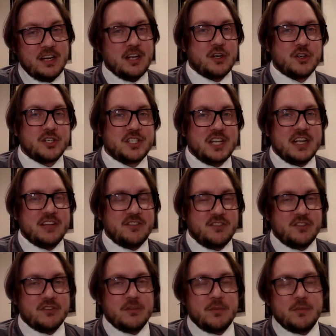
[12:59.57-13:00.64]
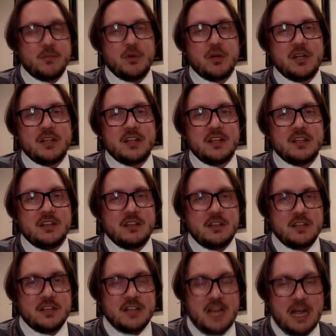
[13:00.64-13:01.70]
interstate system and putting the
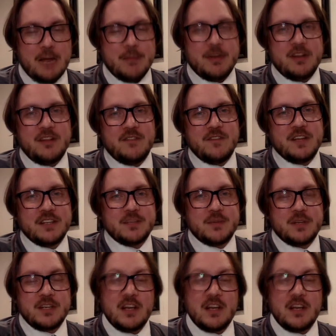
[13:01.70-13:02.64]
time and the investment.